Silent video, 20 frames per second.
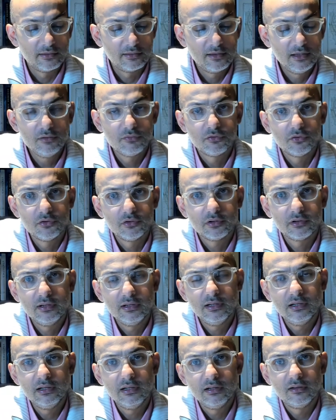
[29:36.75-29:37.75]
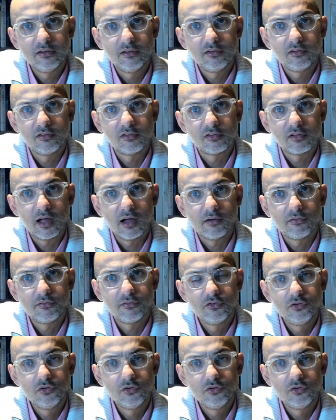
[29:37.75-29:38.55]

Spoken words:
T40 is the